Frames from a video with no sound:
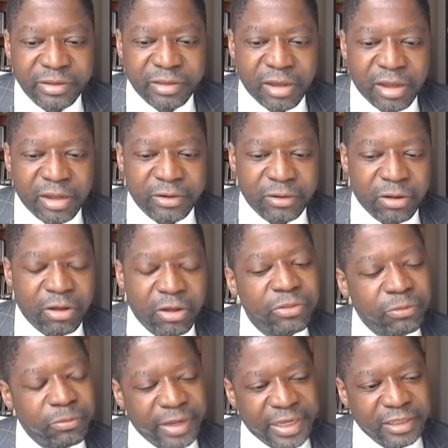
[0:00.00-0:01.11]
gone all the
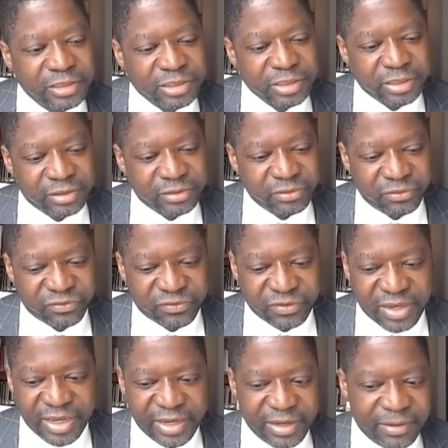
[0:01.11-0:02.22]
way to
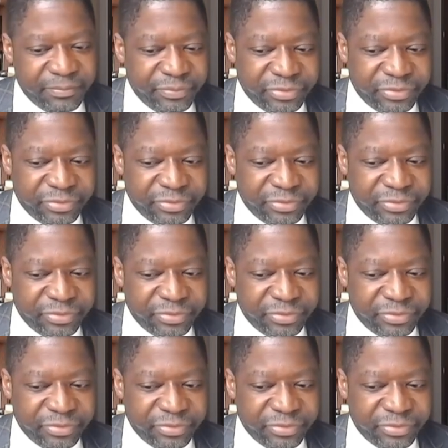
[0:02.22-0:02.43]
say